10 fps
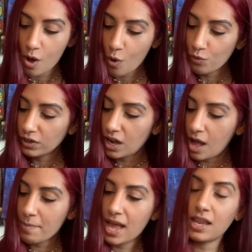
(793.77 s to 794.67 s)

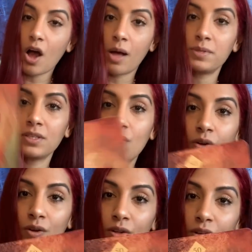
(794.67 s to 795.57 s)
Overcome any
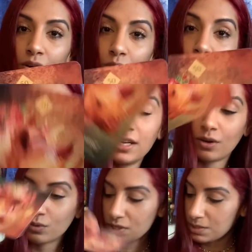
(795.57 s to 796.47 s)
obstacle,
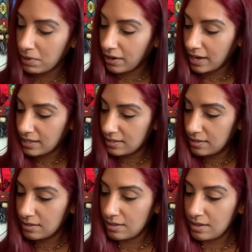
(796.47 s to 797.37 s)
rhino spirit.
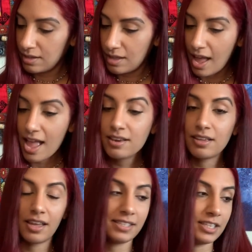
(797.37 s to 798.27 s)
And
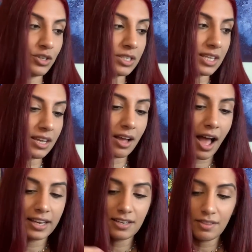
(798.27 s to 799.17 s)
it's interesting,
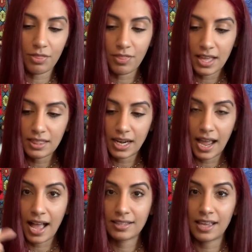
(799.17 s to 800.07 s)
I didn't think that
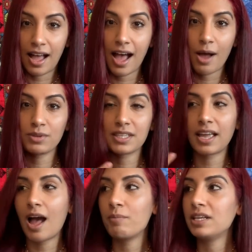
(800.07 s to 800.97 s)
I was like,
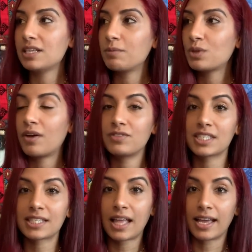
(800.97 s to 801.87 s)
how many times do I have to
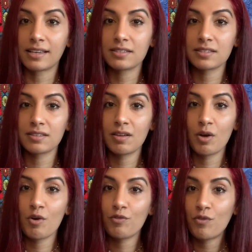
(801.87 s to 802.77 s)
slice?
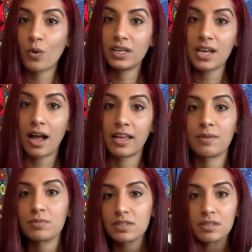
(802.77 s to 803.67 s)
4
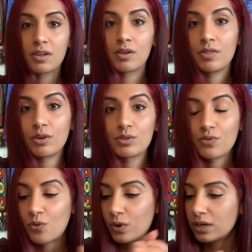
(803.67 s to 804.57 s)
times. There's
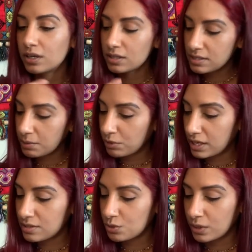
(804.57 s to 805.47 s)
4 samurai
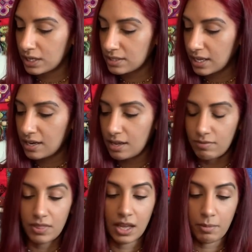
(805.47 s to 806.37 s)
swords. I didn't even
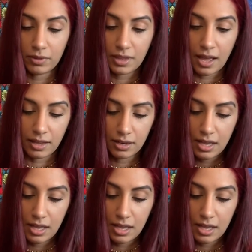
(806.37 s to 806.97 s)
think about that.